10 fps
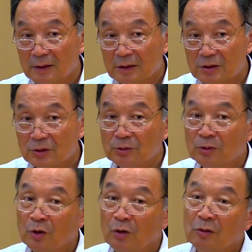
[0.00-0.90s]
So,
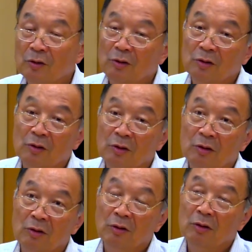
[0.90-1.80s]

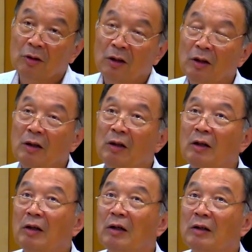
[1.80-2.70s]

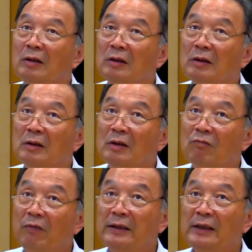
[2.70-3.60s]

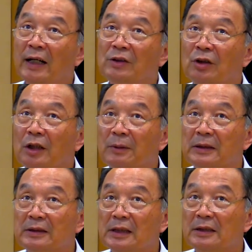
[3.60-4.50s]
when I talk
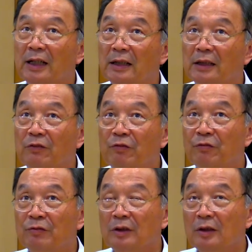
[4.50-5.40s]
about such kind of
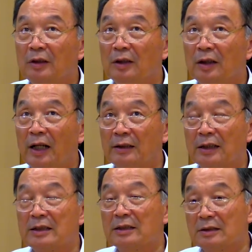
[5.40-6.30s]

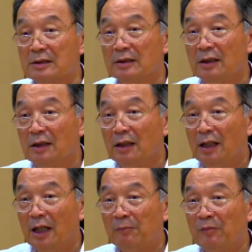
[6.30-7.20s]
analysis,
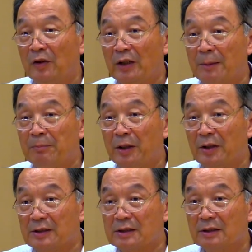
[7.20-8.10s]
I'm very
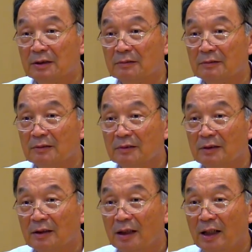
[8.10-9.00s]
embarrassed.
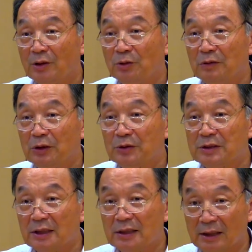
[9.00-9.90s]
I don't want to
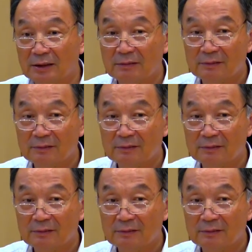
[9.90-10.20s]
say that.